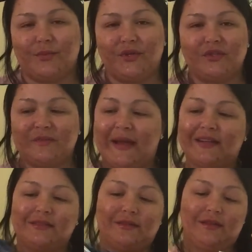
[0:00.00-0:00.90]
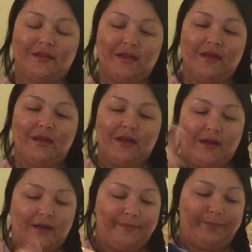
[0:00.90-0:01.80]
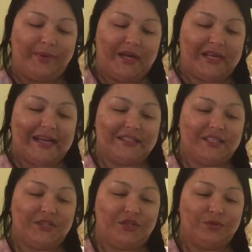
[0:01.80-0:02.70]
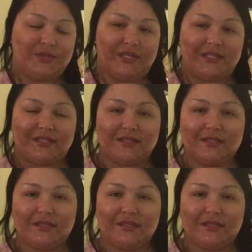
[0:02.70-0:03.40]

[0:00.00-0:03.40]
What do you expect? But I did use it